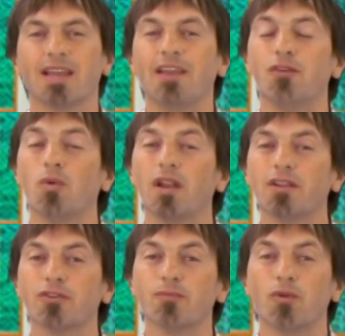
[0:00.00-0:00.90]
If you want to
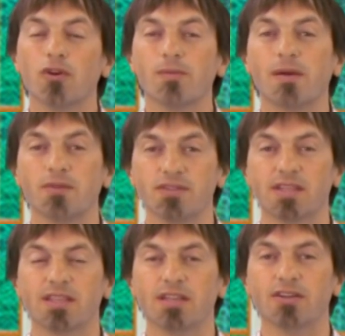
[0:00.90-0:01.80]
learn more about
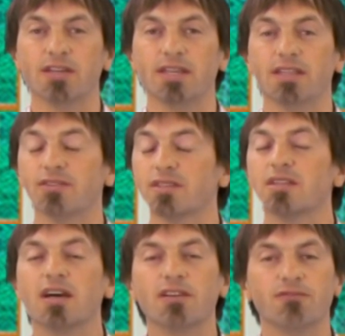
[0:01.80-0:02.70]
music theory, there's a
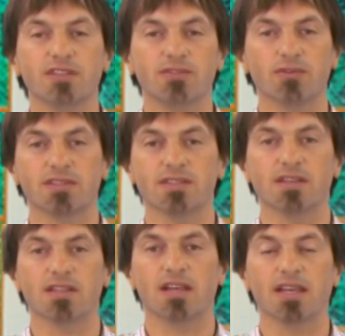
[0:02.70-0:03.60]
ton of resources
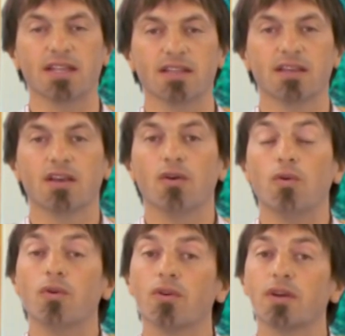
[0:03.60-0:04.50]
online,
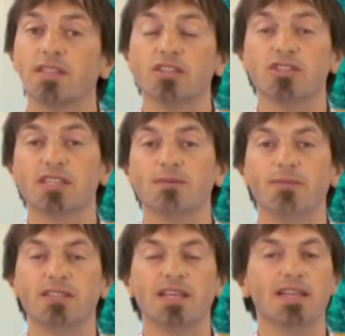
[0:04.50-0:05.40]
or I'd suggest
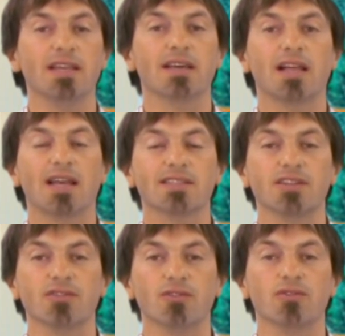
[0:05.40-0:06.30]
maybe taking a class at
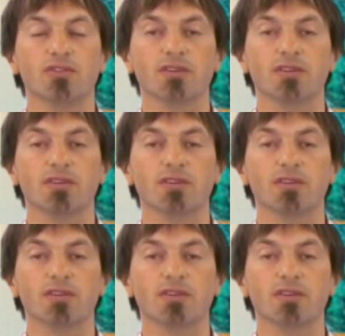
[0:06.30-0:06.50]
your local